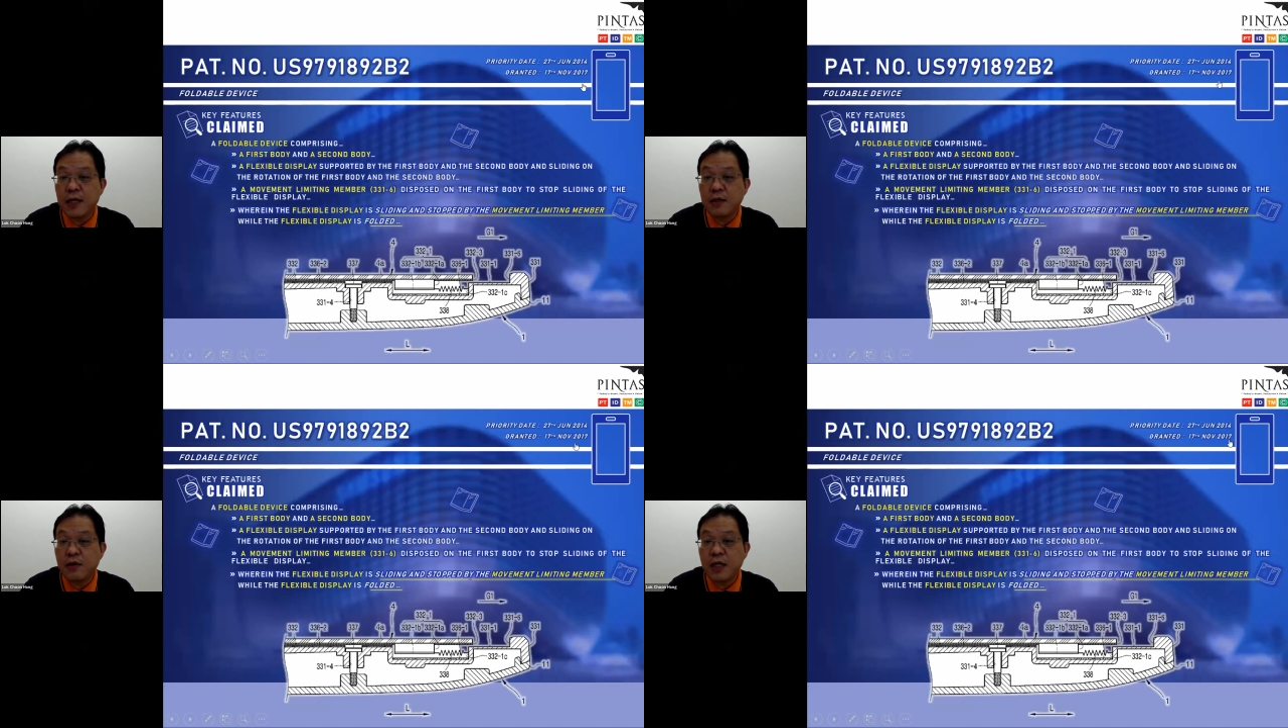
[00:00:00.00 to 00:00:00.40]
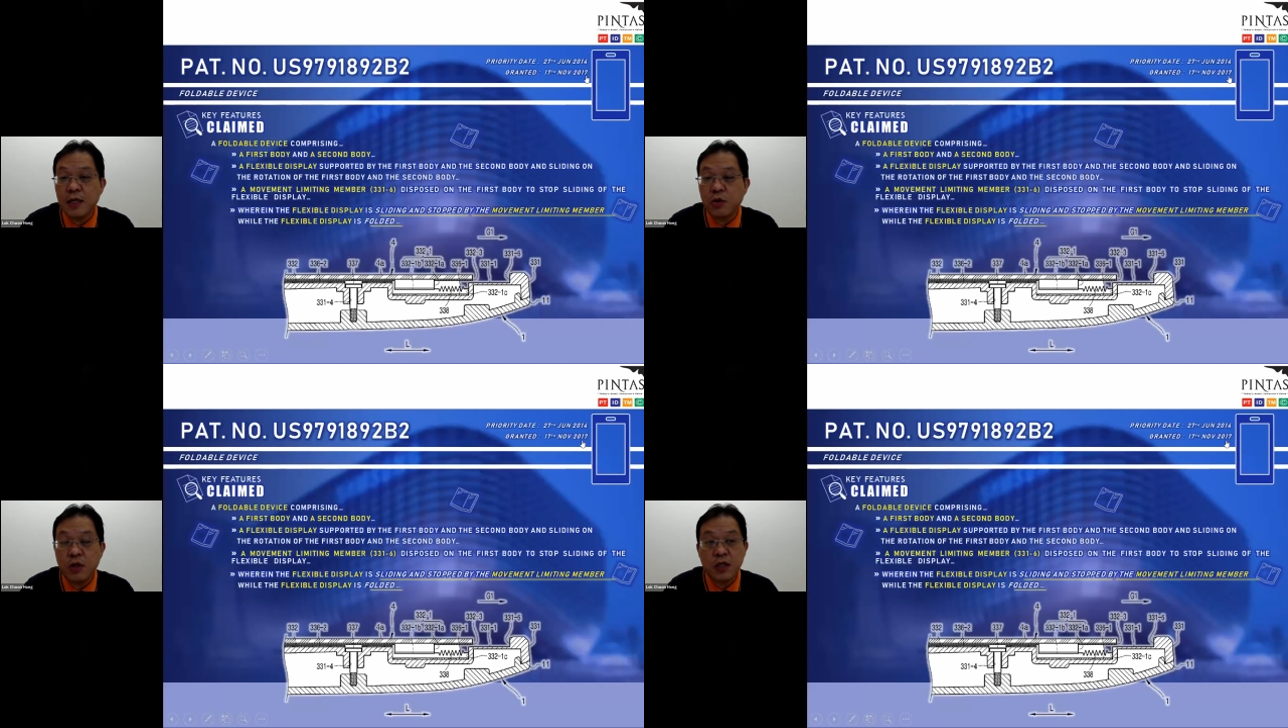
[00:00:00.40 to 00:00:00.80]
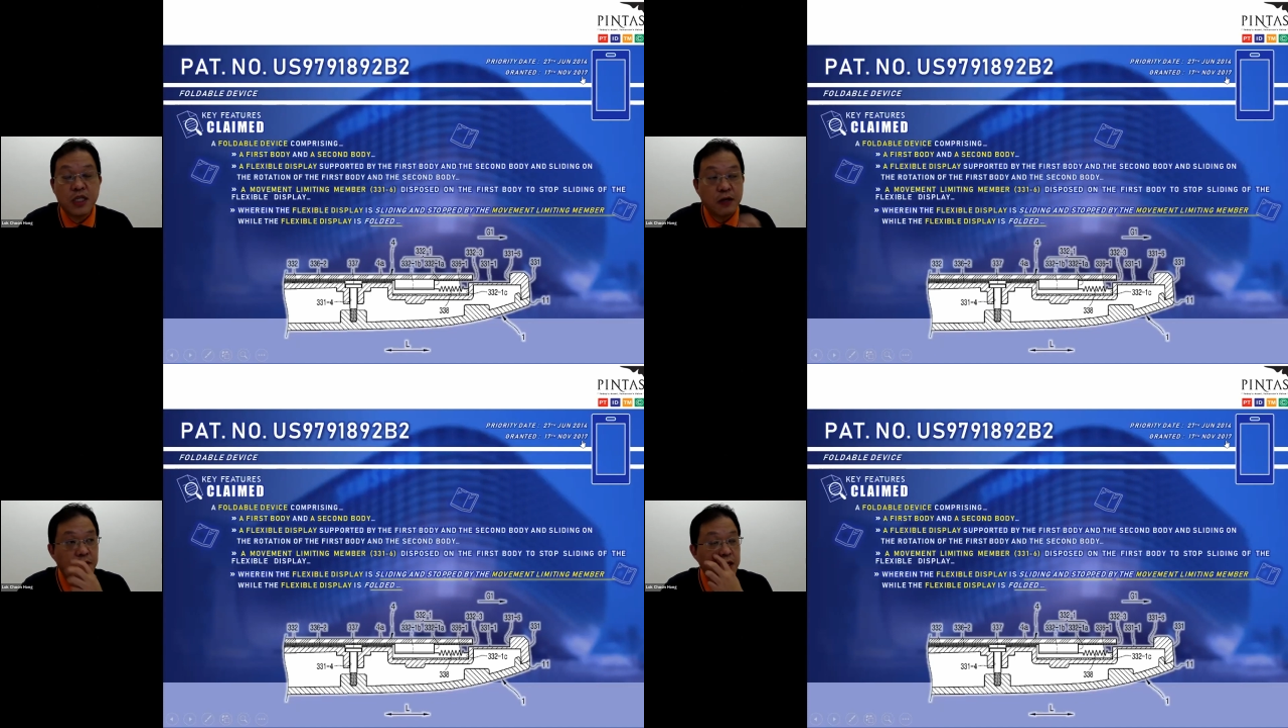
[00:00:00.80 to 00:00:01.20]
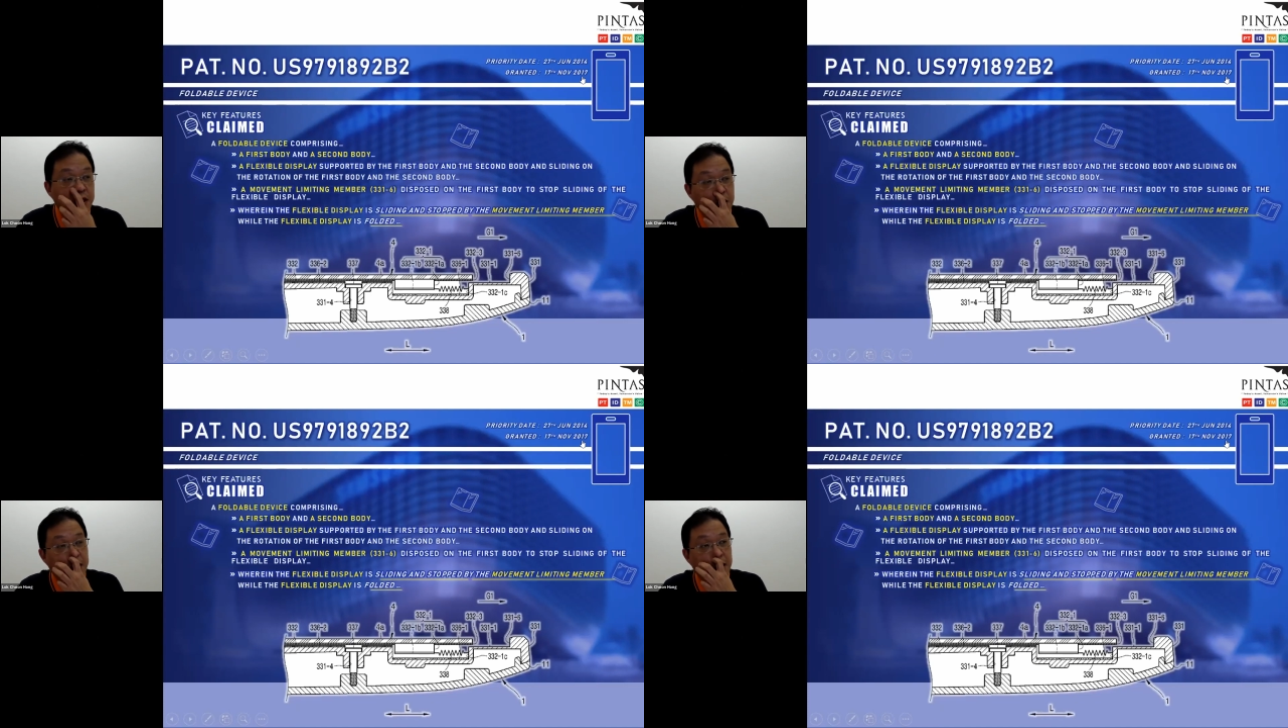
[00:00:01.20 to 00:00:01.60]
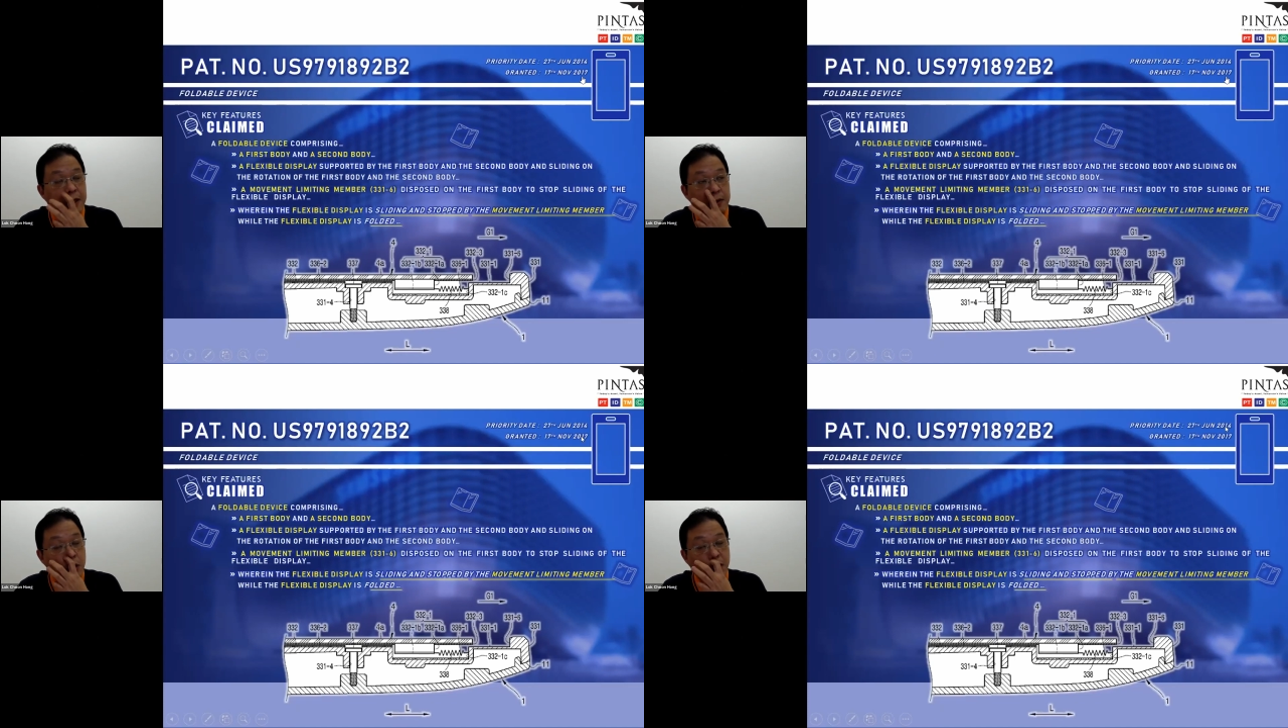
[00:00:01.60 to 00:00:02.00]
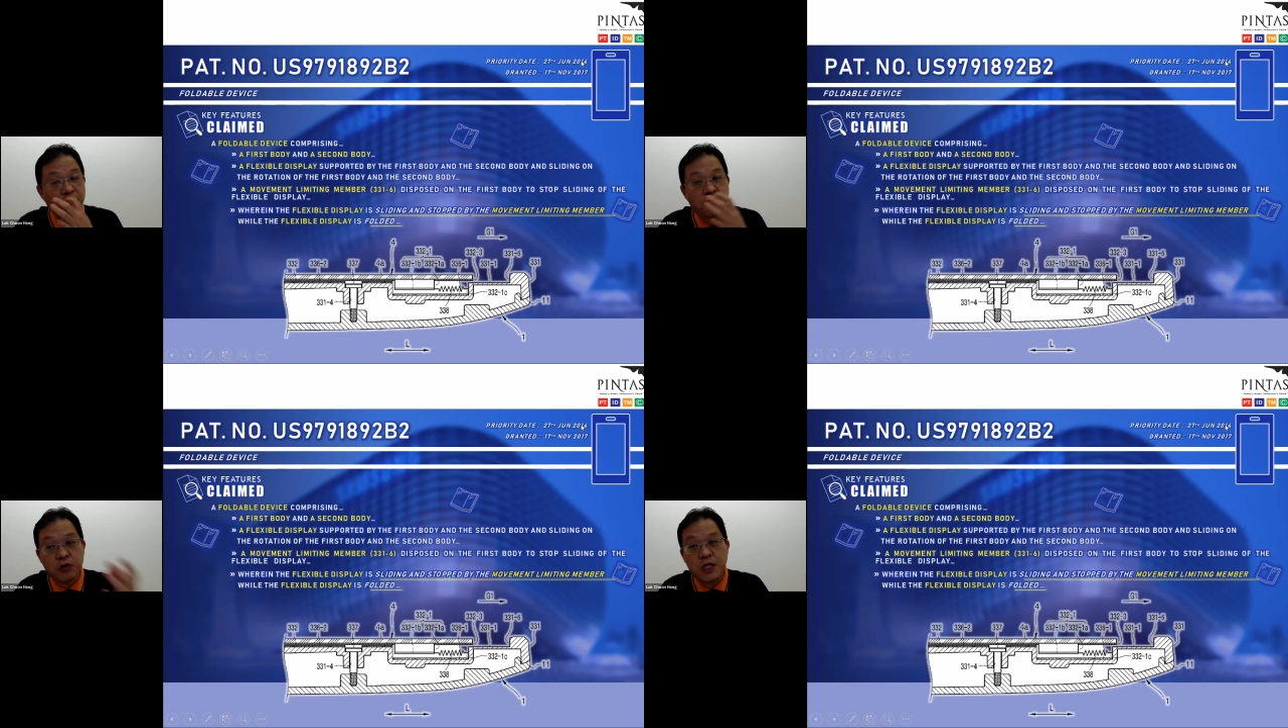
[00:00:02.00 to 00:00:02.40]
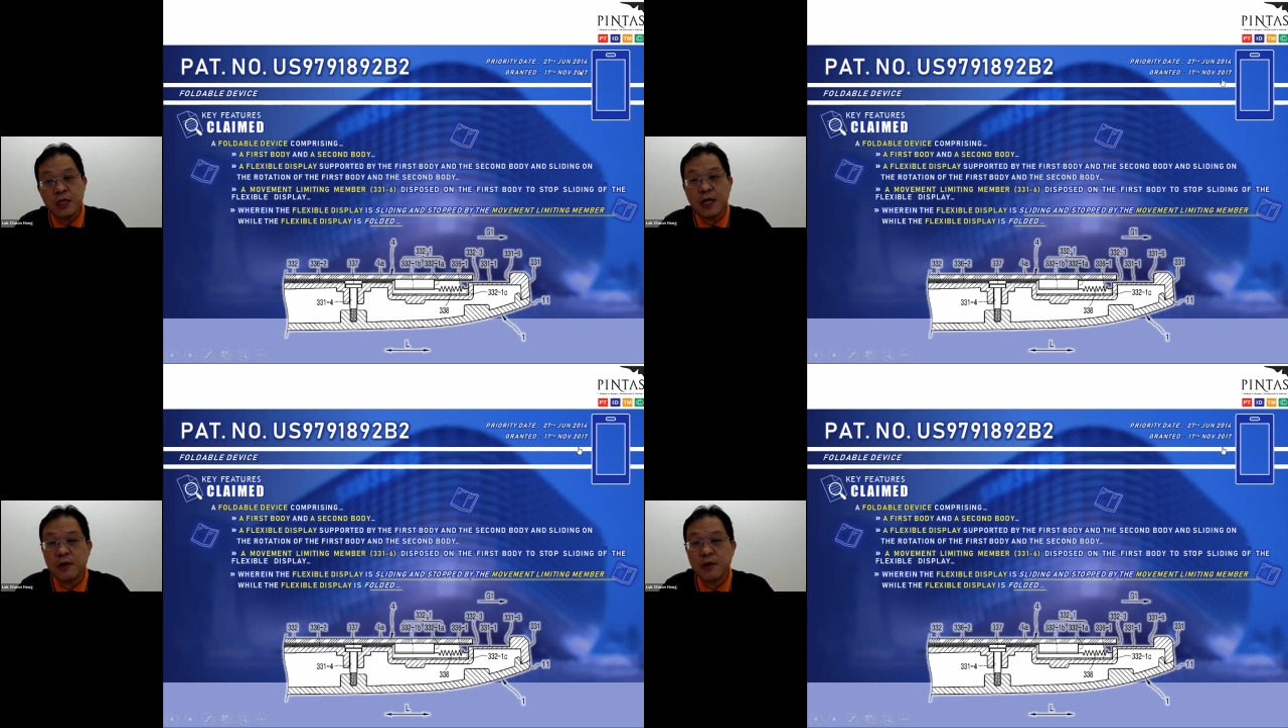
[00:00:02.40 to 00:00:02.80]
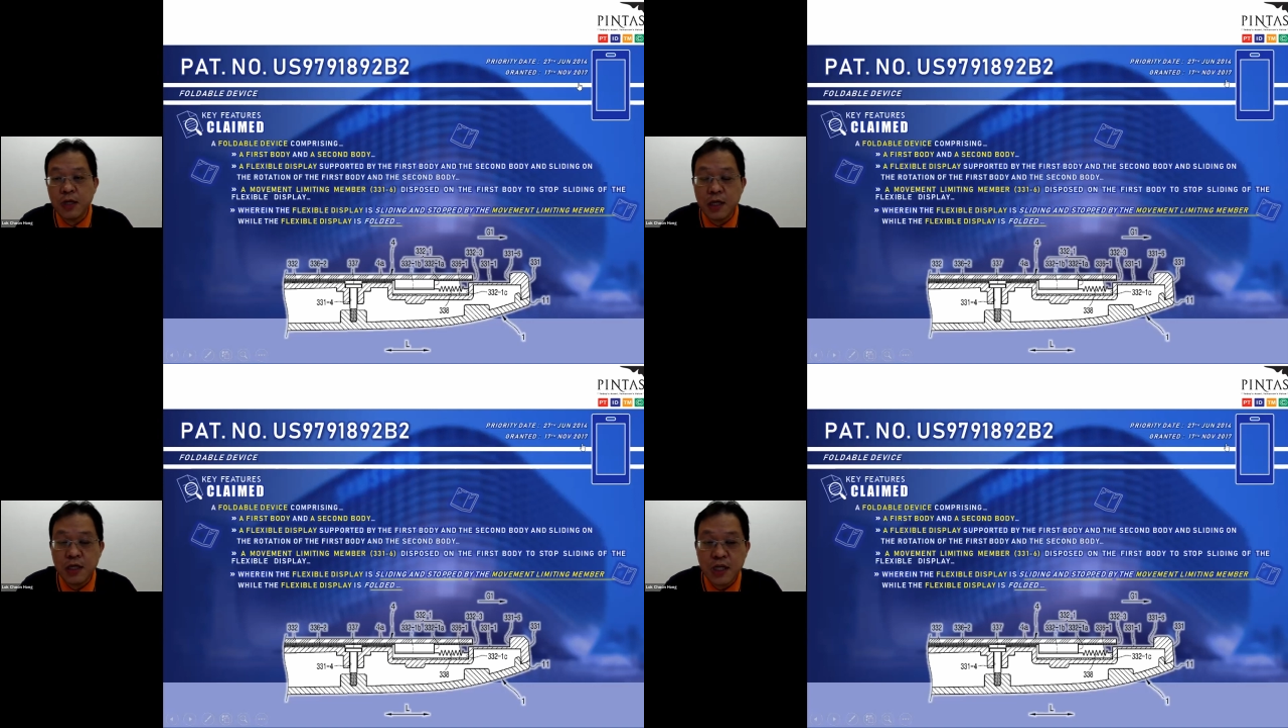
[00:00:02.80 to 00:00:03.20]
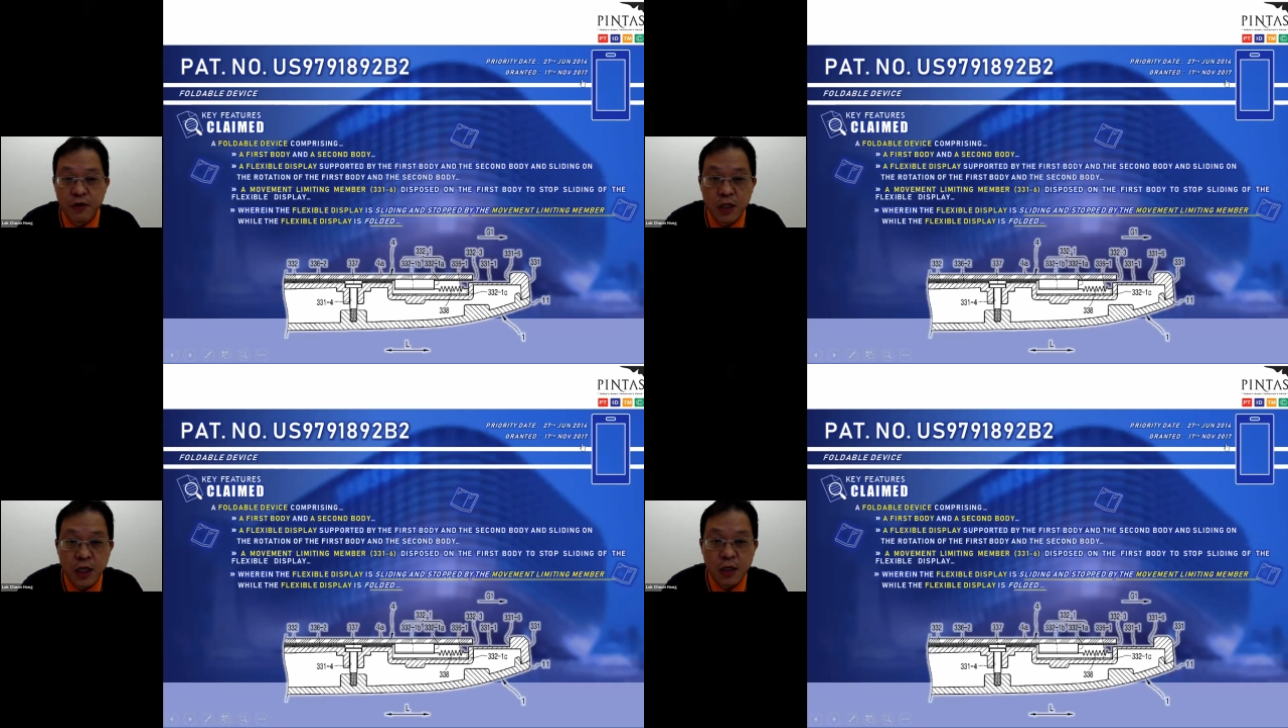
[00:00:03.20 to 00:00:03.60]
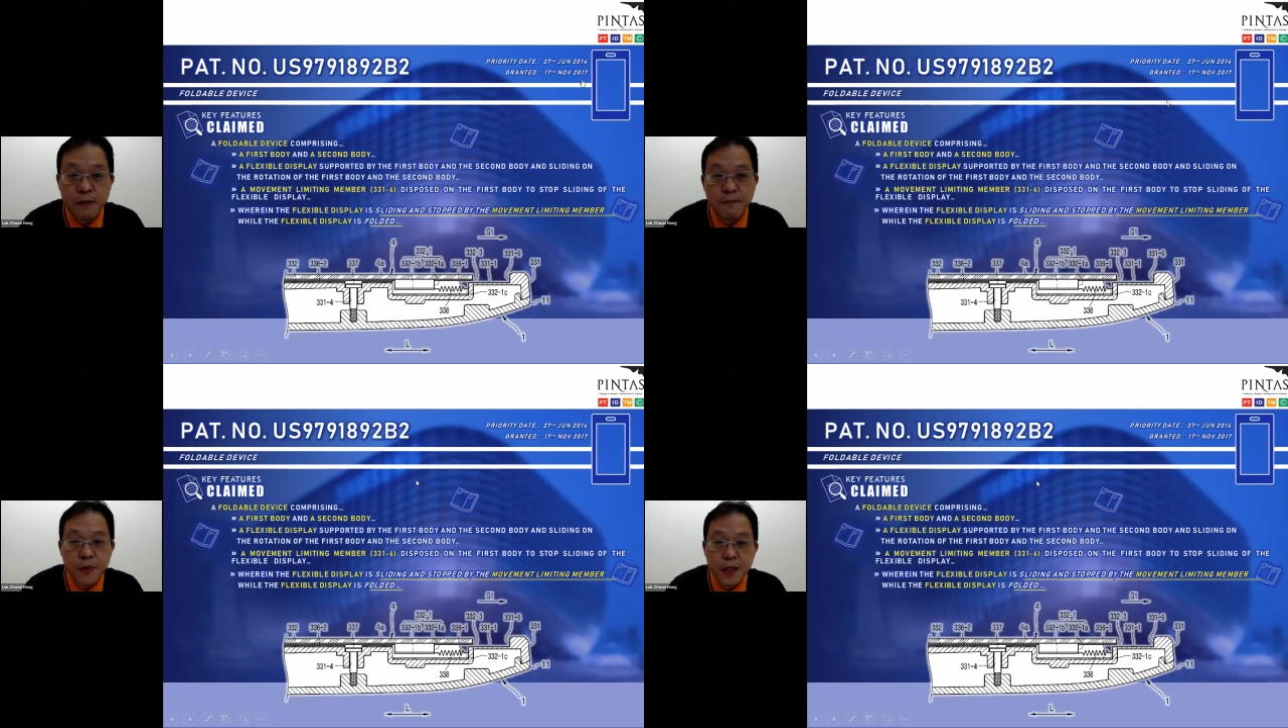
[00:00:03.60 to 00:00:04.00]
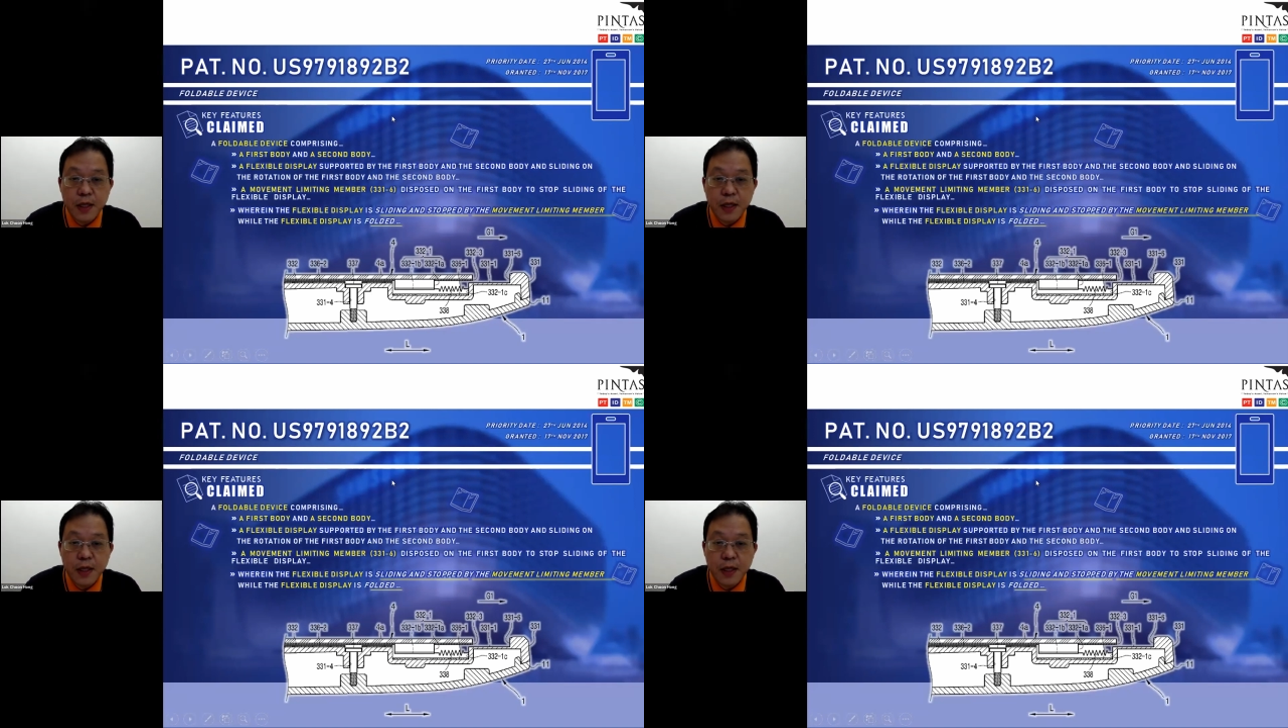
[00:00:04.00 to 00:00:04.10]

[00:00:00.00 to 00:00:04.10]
and granted in 2014 and granted in 17,